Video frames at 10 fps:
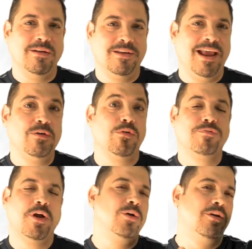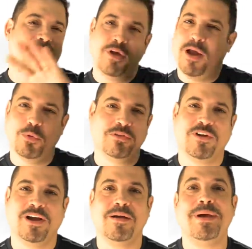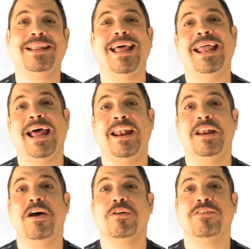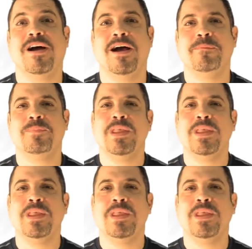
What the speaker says: getting referrals, and we'll talk about that at another time.